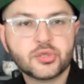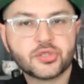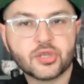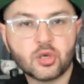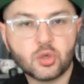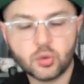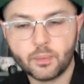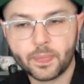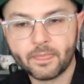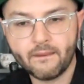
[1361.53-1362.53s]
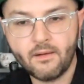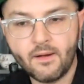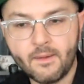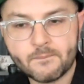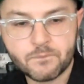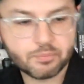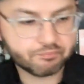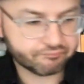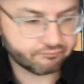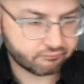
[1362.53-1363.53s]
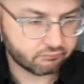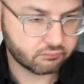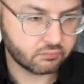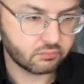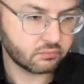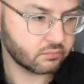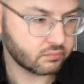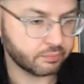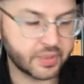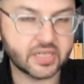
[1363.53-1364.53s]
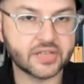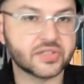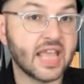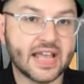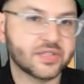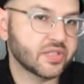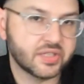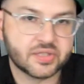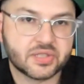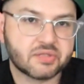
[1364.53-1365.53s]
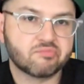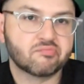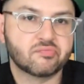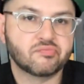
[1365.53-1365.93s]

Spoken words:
So because NASA's